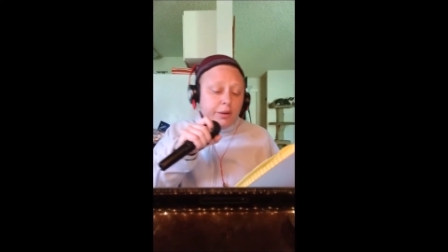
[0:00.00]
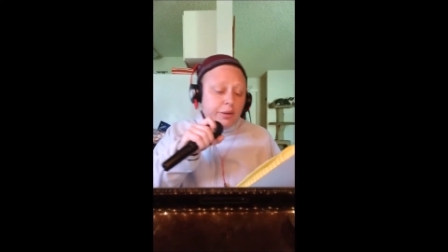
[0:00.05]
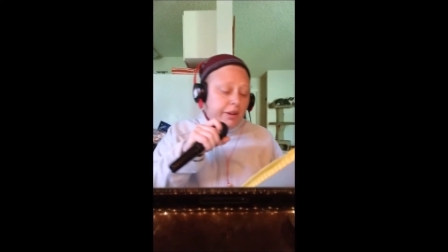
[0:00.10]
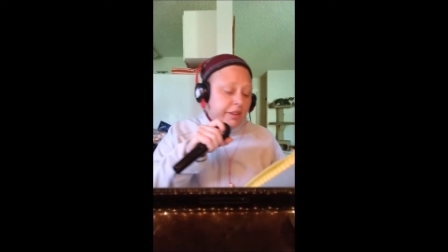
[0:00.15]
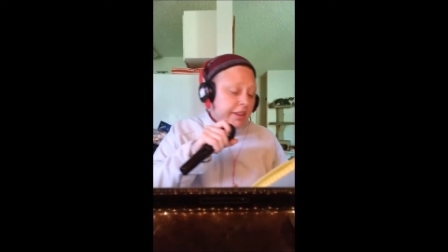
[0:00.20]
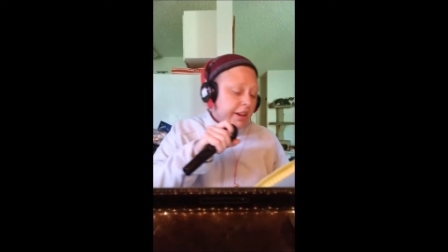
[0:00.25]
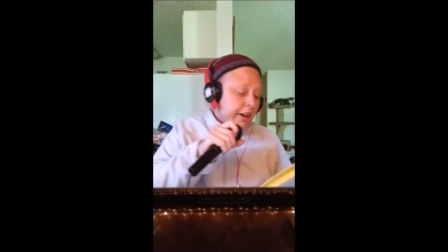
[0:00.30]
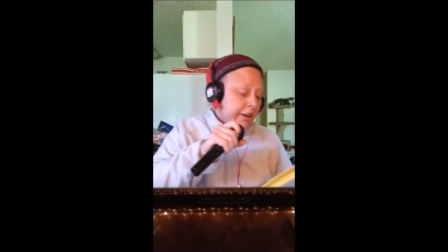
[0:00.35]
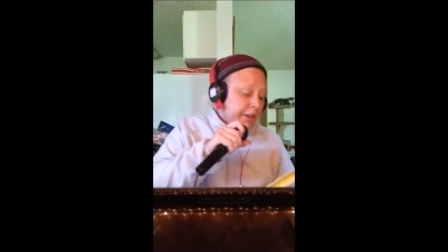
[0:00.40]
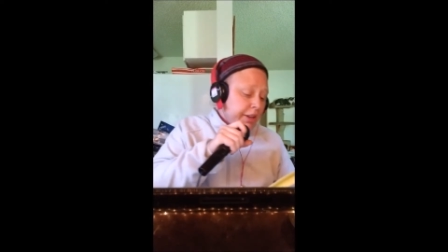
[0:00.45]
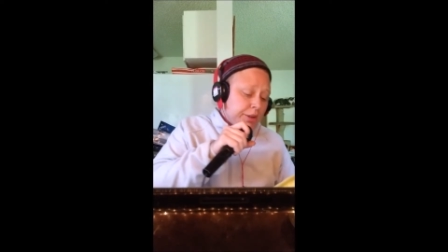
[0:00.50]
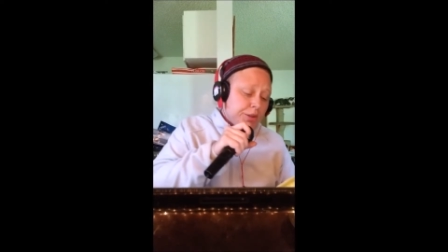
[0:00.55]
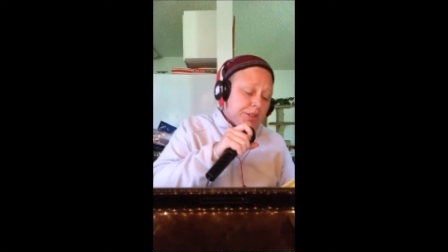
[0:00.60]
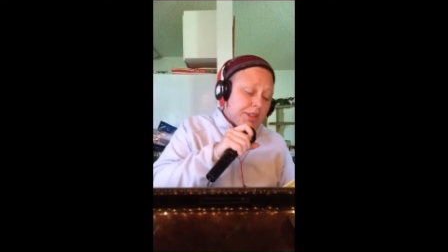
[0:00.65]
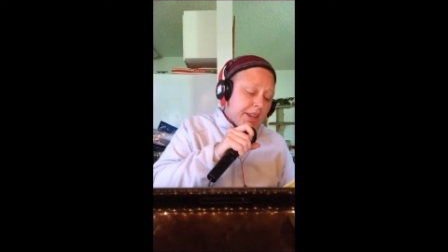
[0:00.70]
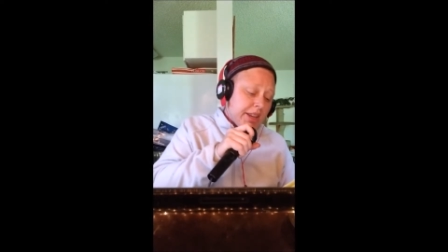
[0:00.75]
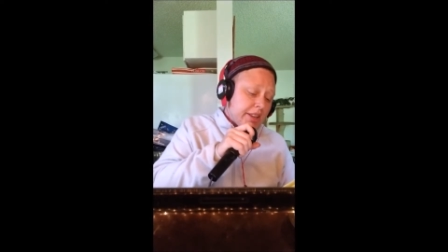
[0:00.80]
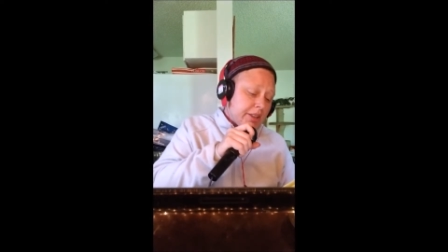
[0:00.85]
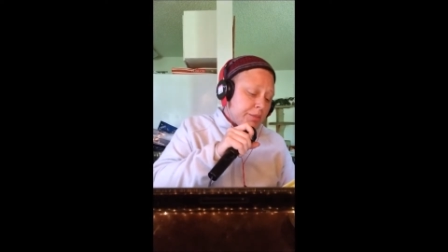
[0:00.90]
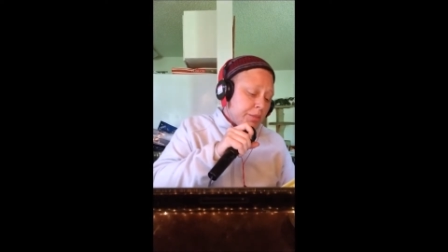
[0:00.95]
without
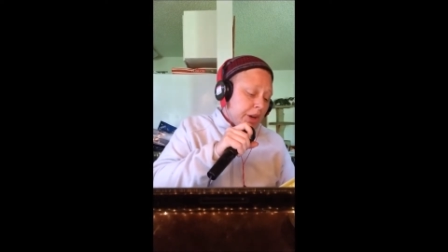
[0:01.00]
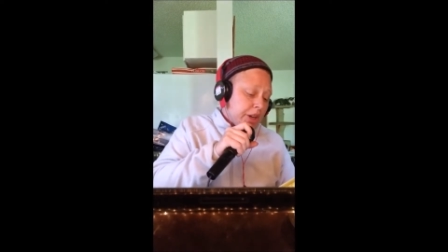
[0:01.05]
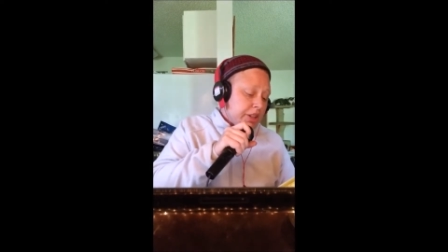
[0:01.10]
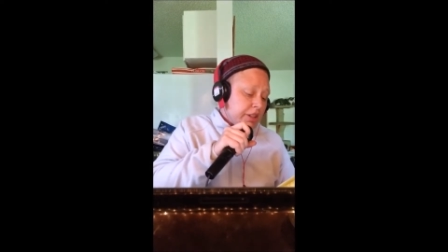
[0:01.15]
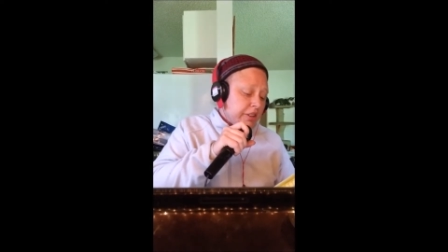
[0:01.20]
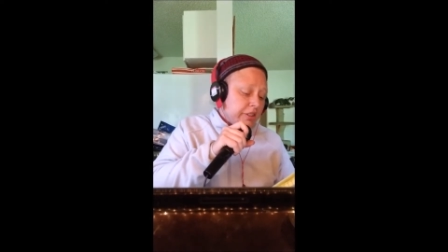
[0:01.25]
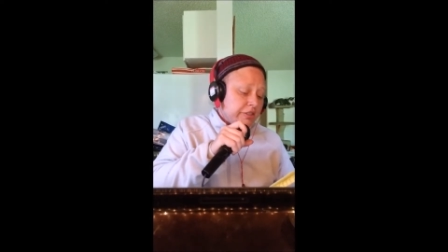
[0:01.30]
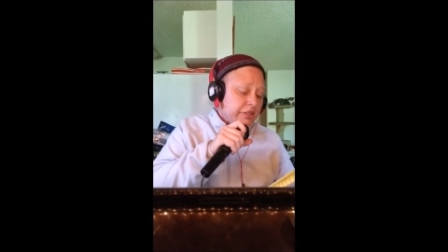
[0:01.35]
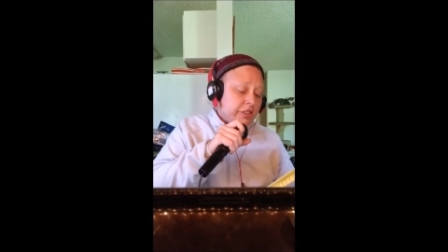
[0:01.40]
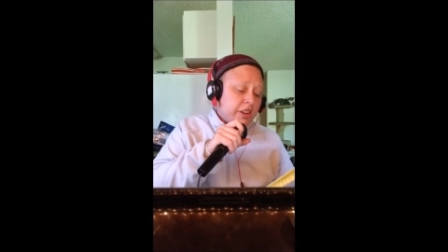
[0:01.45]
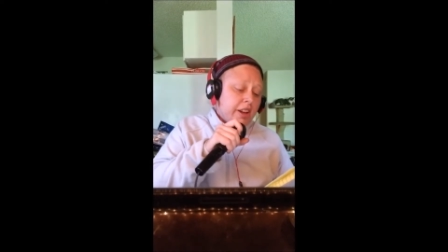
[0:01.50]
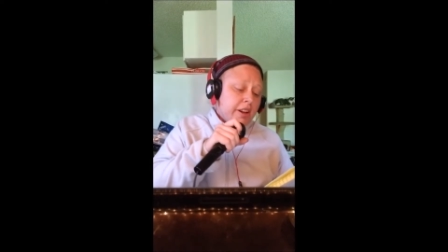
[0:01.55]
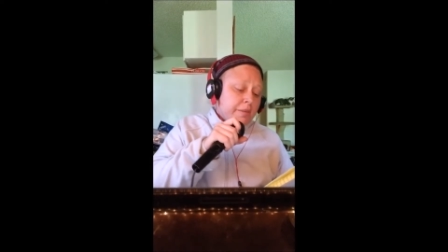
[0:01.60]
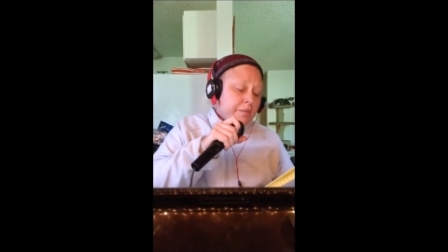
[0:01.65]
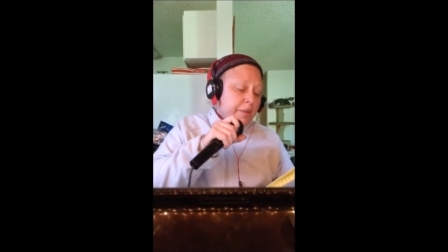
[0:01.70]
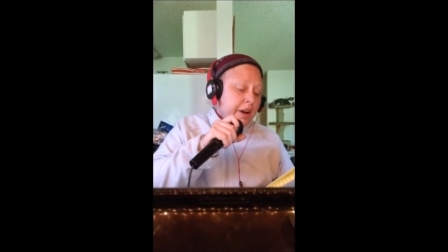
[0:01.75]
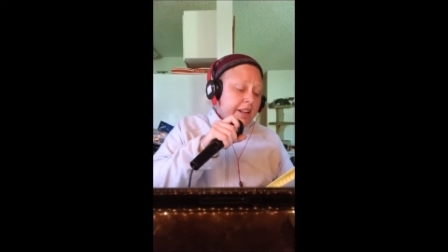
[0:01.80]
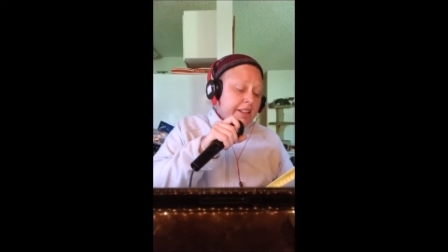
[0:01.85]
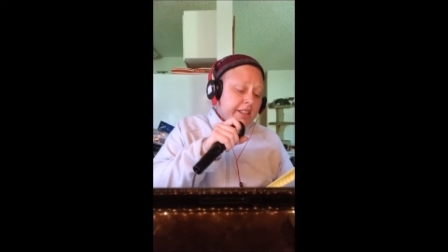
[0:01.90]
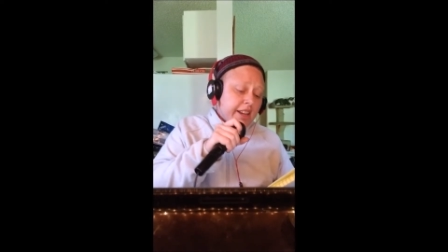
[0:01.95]
using as much of
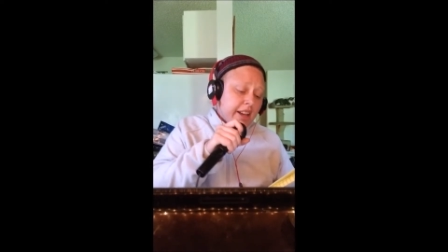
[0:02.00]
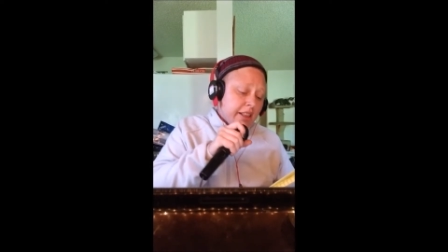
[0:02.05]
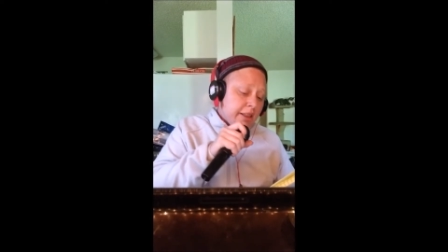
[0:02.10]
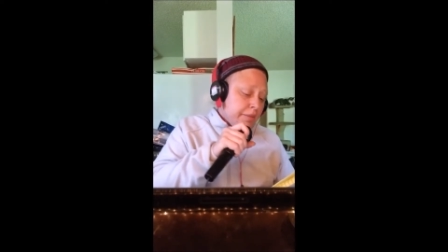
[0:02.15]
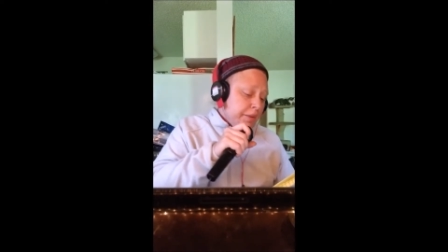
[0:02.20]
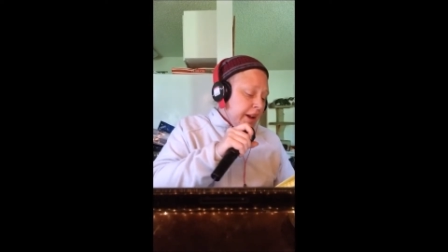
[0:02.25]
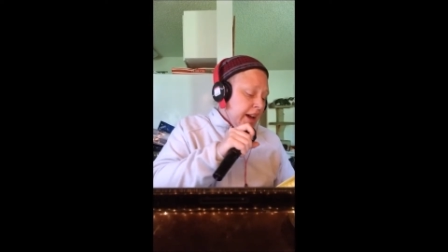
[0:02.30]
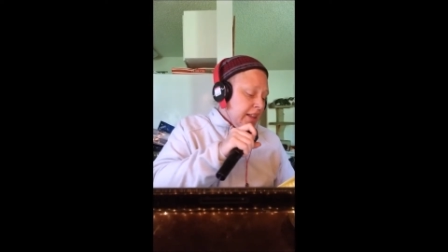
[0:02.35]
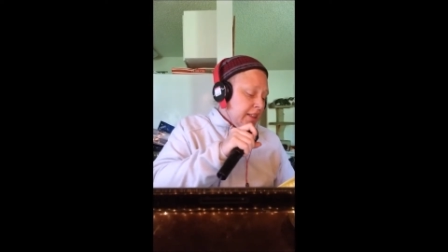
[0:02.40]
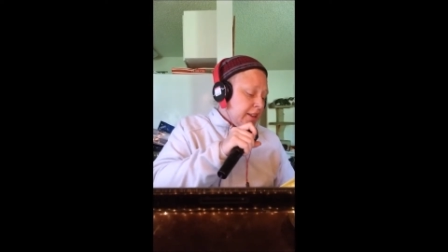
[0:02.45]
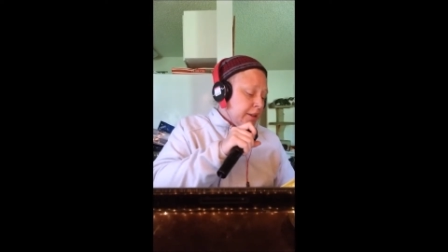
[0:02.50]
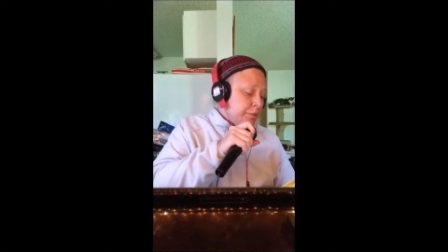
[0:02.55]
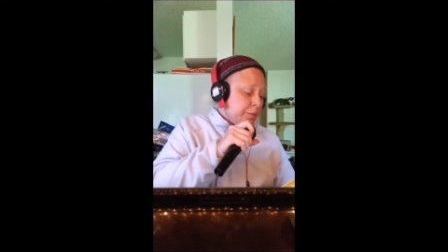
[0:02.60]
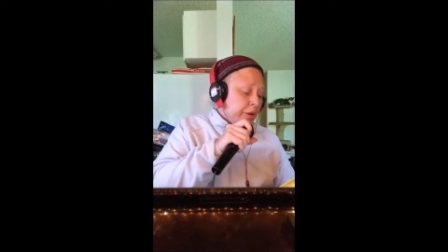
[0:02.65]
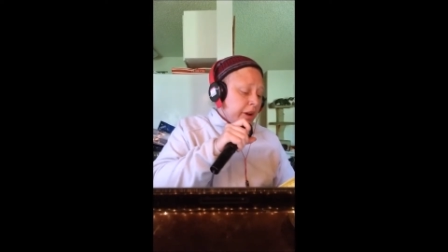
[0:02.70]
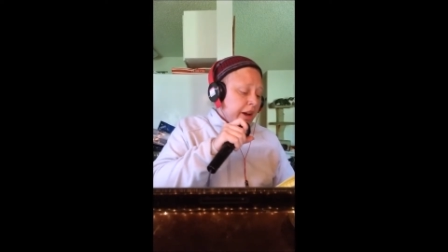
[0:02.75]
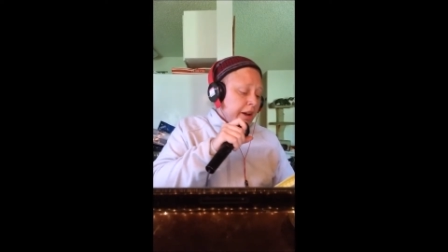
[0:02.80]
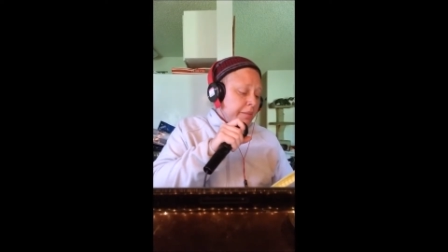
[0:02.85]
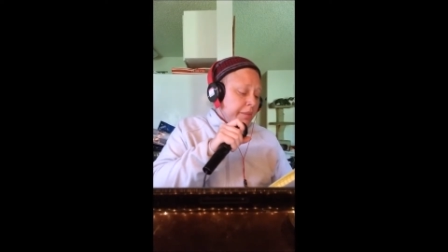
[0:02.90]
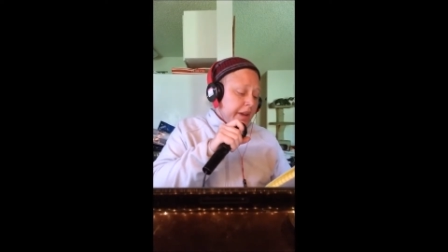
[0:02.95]
my telepathic
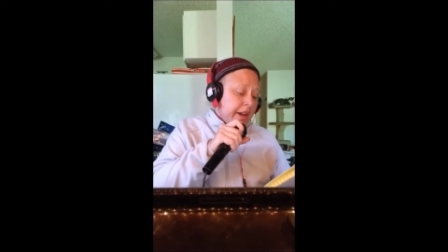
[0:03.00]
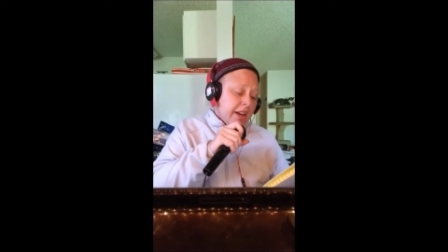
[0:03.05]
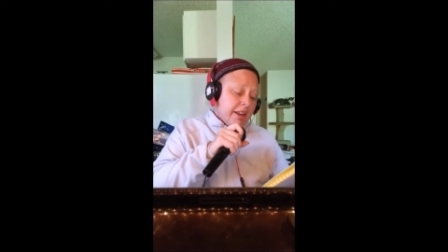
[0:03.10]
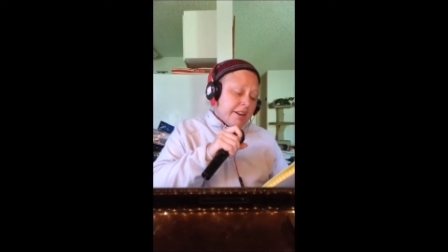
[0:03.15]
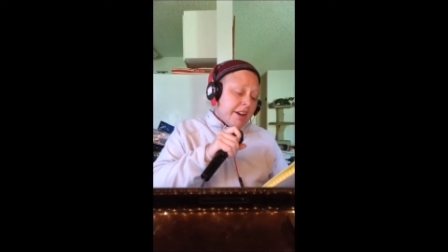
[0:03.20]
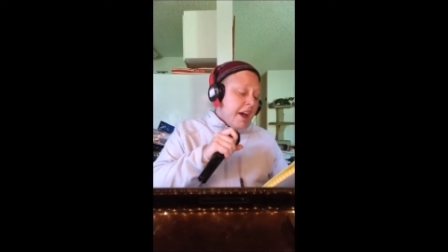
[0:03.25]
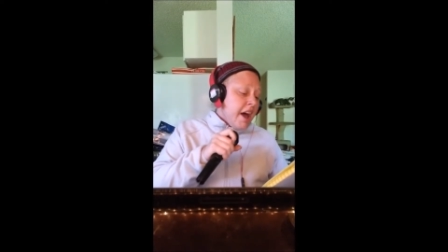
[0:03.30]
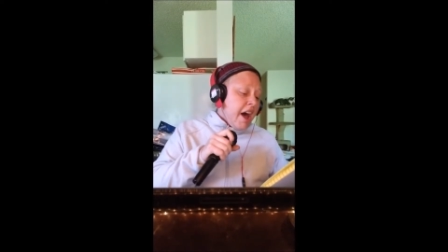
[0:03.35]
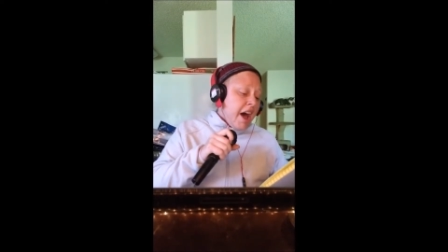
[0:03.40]
broadband.